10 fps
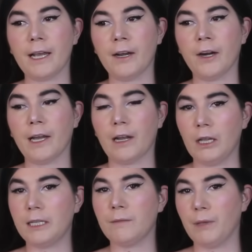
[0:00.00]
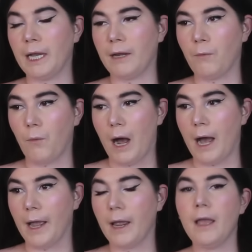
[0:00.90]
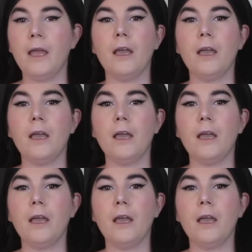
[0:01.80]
here, and I'll explain why.